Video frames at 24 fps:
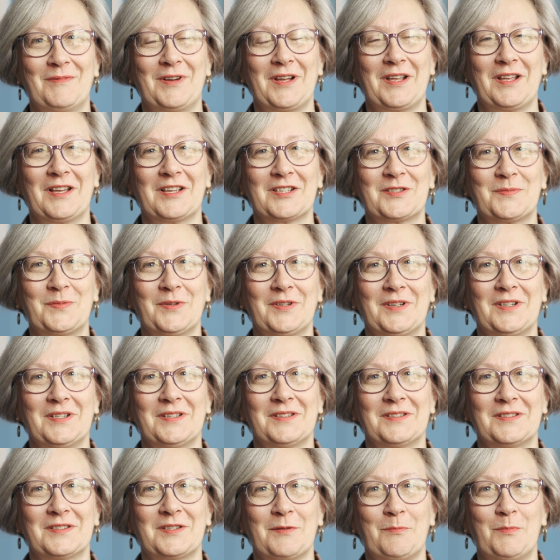My husband
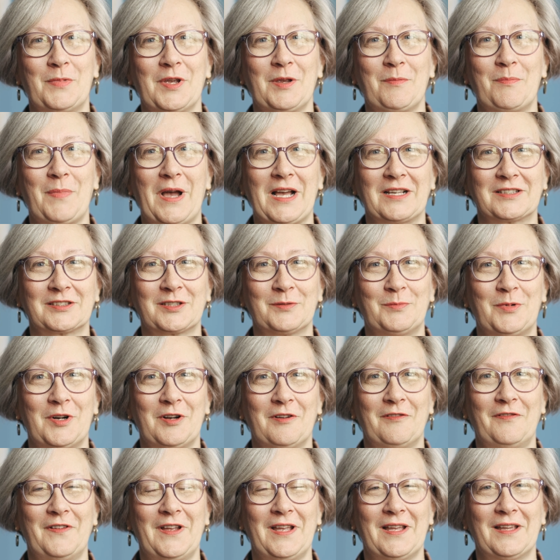is a big
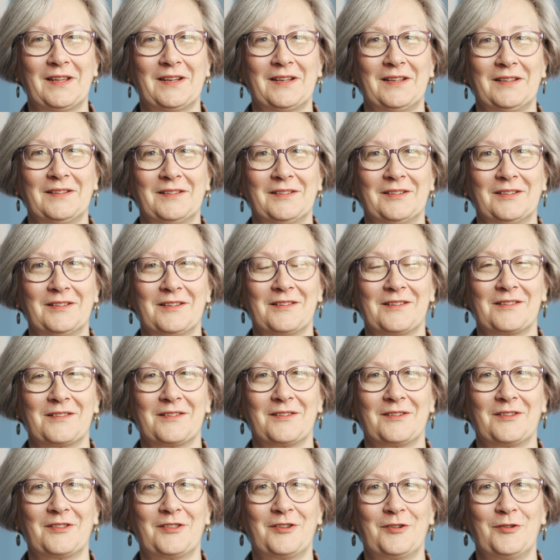basketball fan, and
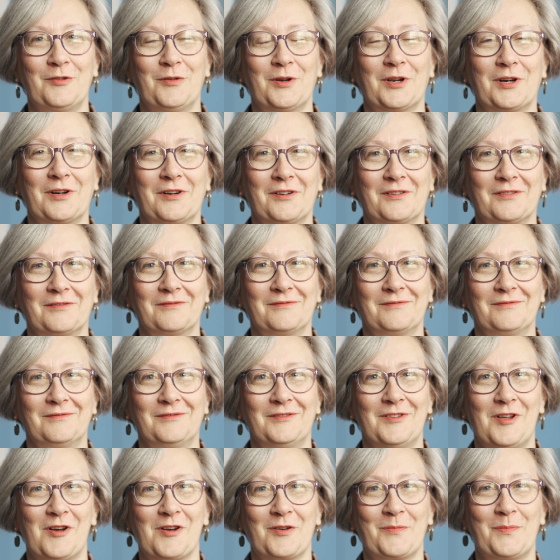through our
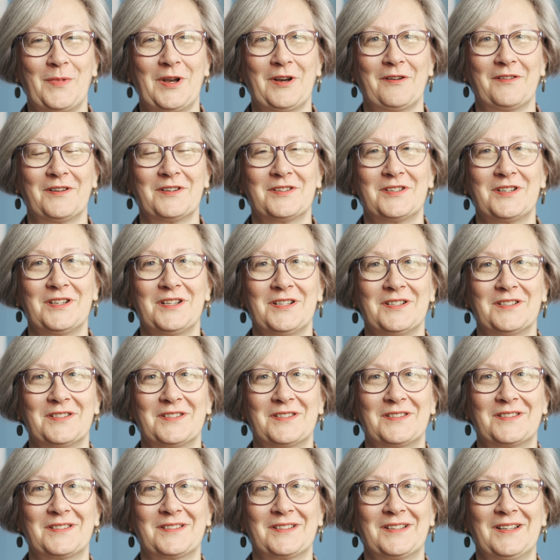long marriage,
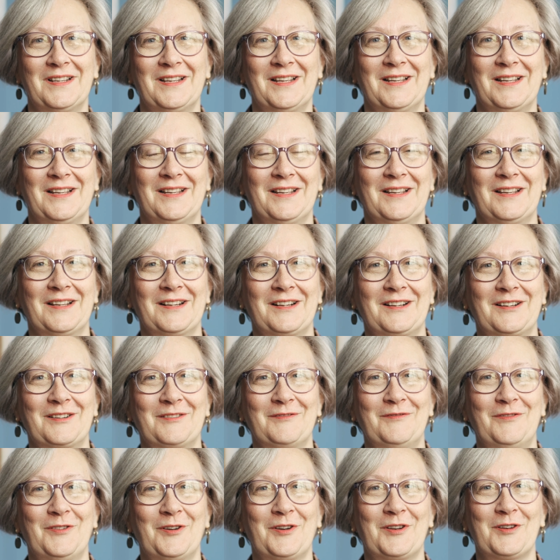he's
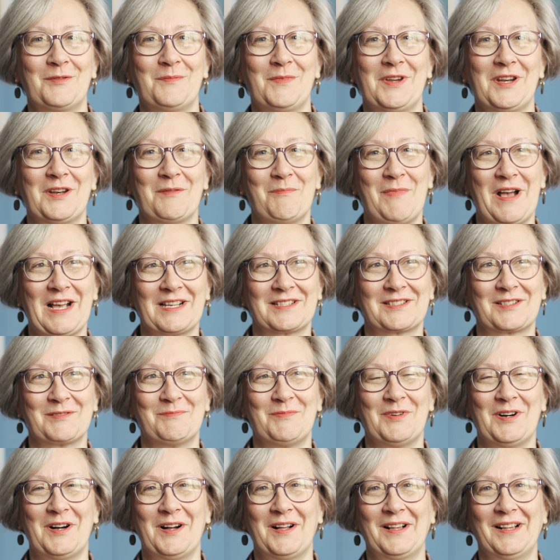converted me to
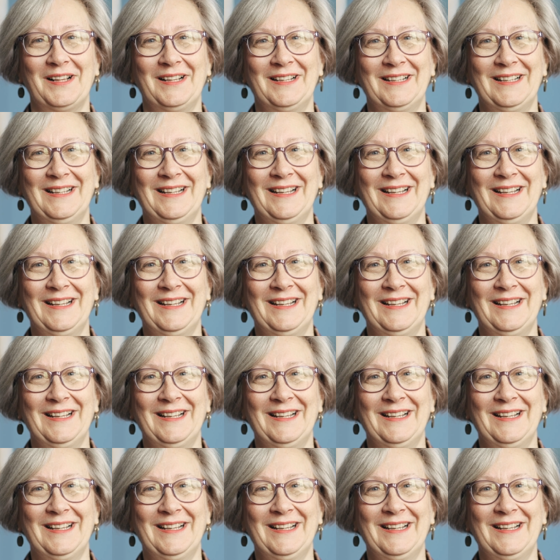basketball.